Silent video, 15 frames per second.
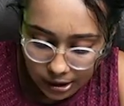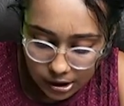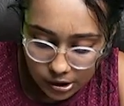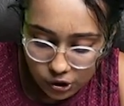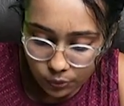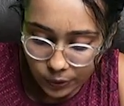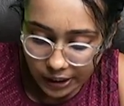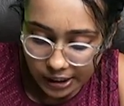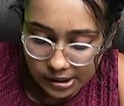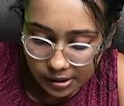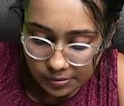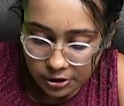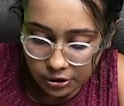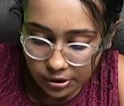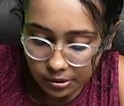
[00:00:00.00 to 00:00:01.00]
So we can
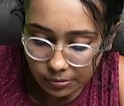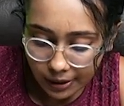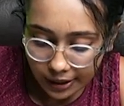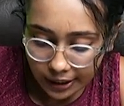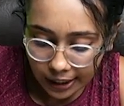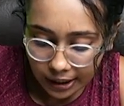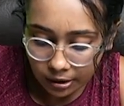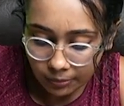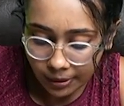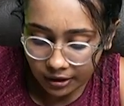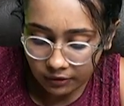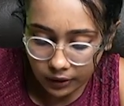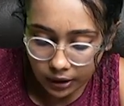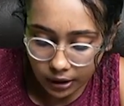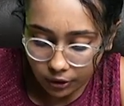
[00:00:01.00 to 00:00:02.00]
substitute by N by
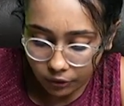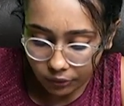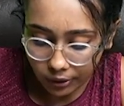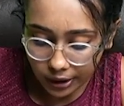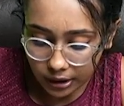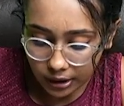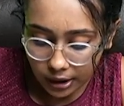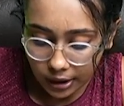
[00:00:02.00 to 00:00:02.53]
V, right?